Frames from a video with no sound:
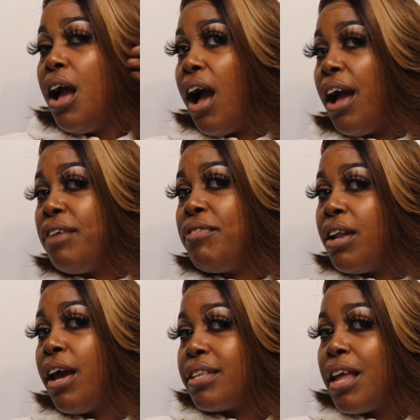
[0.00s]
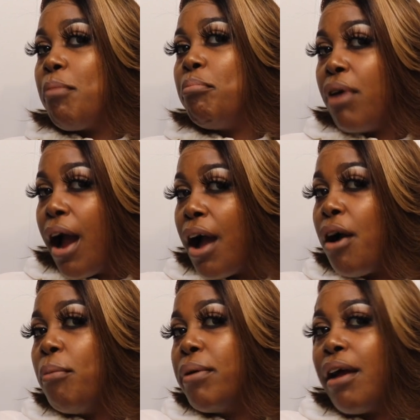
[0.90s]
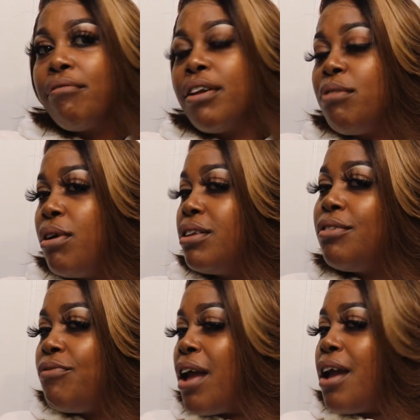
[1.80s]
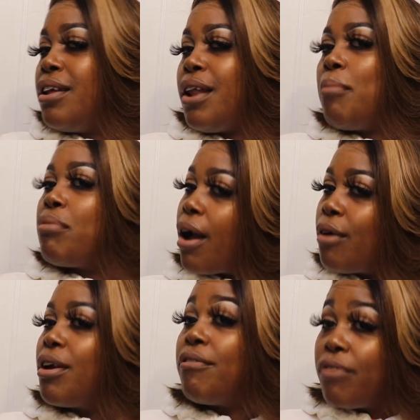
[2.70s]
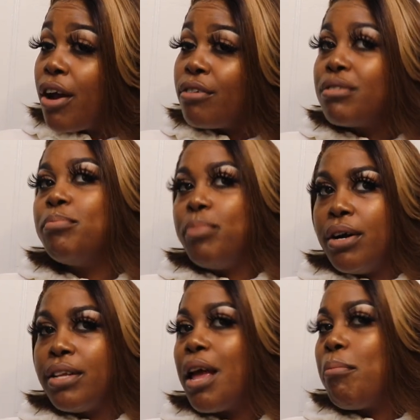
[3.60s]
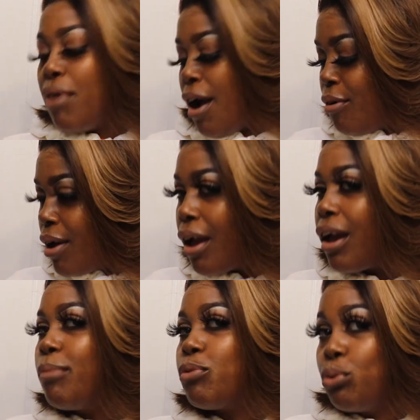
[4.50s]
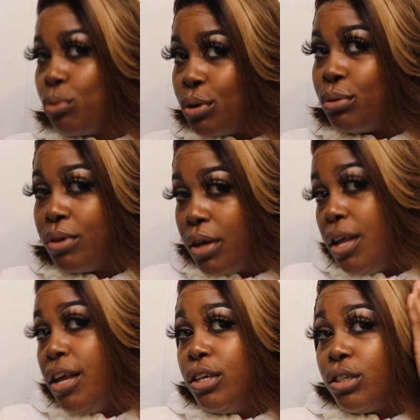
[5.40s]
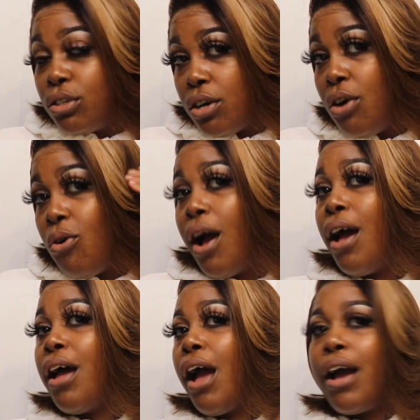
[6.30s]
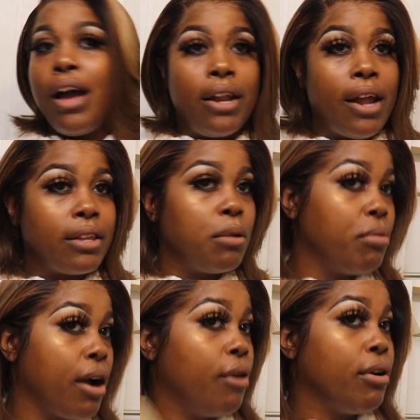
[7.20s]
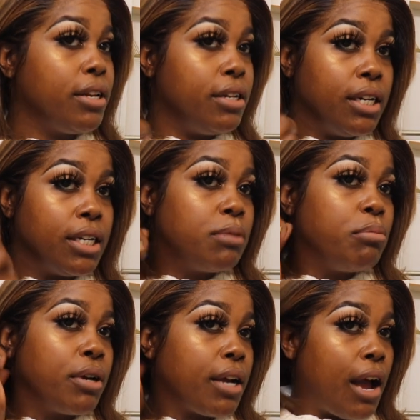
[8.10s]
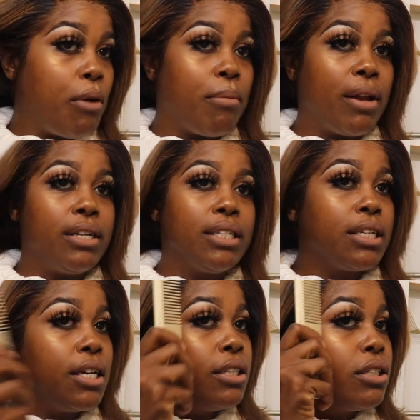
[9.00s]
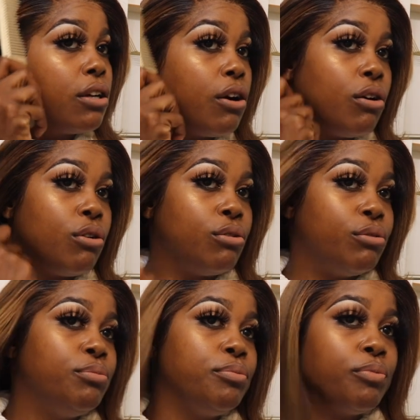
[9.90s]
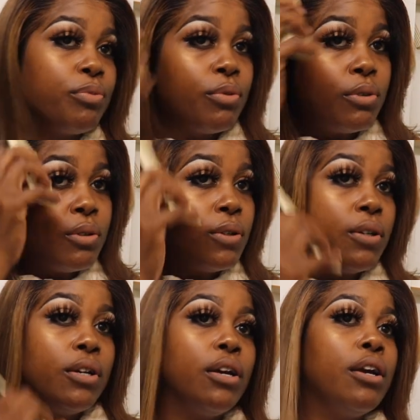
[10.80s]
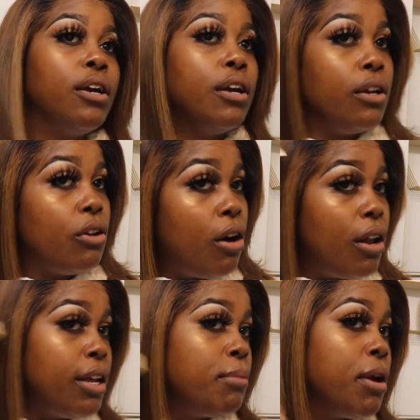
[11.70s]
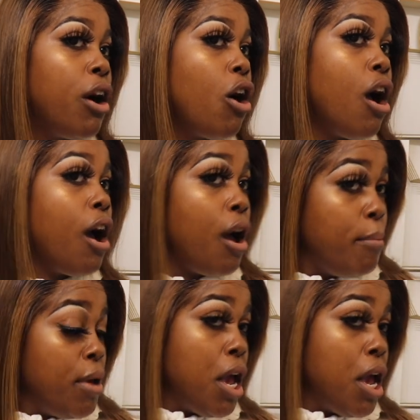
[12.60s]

I even like that brown, but I really wasn't a fan of that brown at first, but that brown came through. So, I, I kind of like the brown. It does bring out my little skin tone and y'all leave me a comment